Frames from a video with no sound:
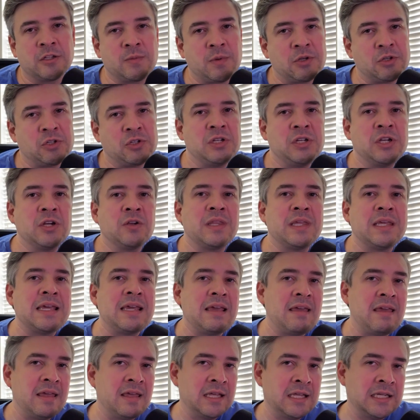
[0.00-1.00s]
especially near the
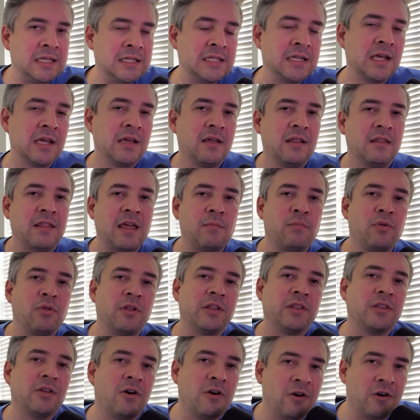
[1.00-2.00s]
end, that
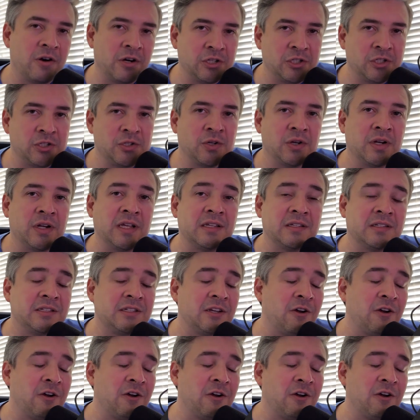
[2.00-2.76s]
pull at the heartstrings.